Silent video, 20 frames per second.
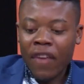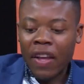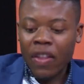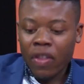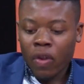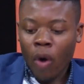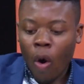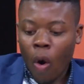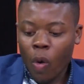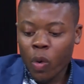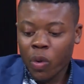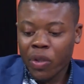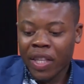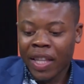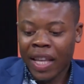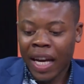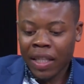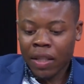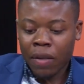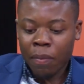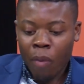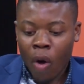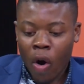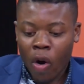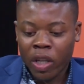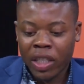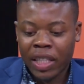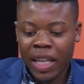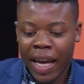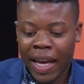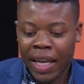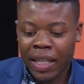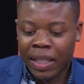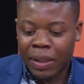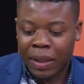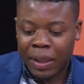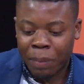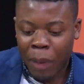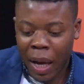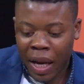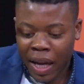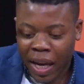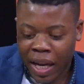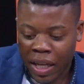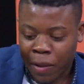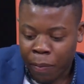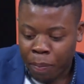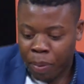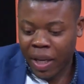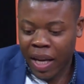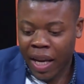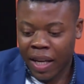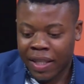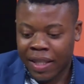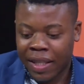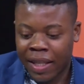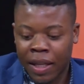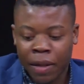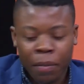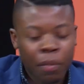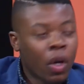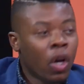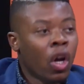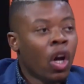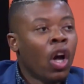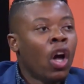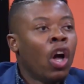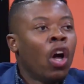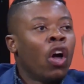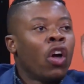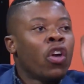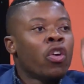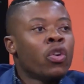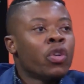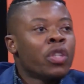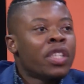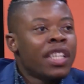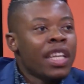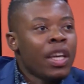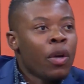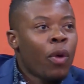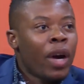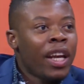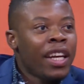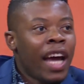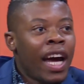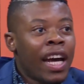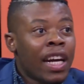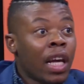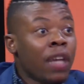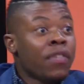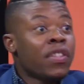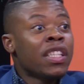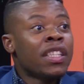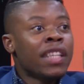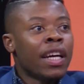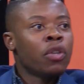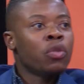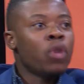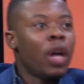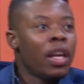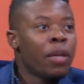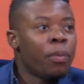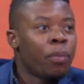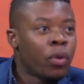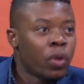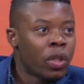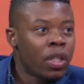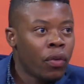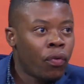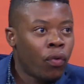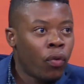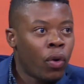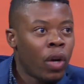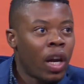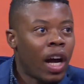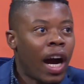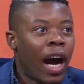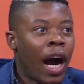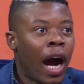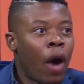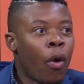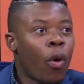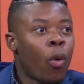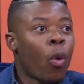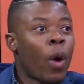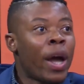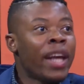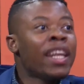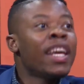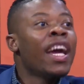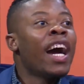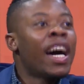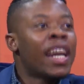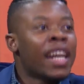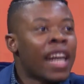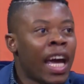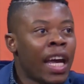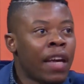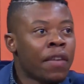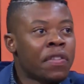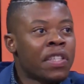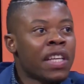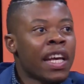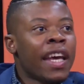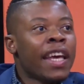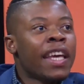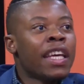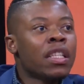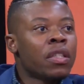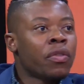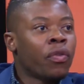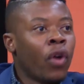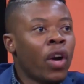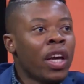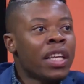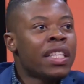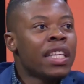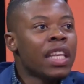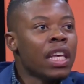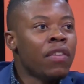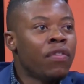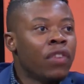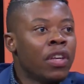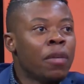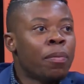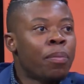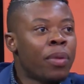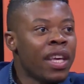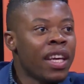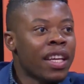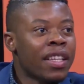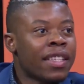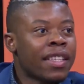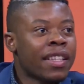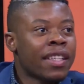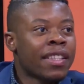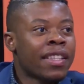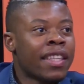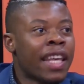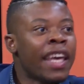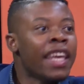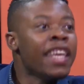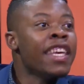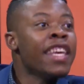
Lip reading: Even those that mocked and pierced him. You see, when he arrives, it's actually beautiful how when he arrives, his voice even pierces the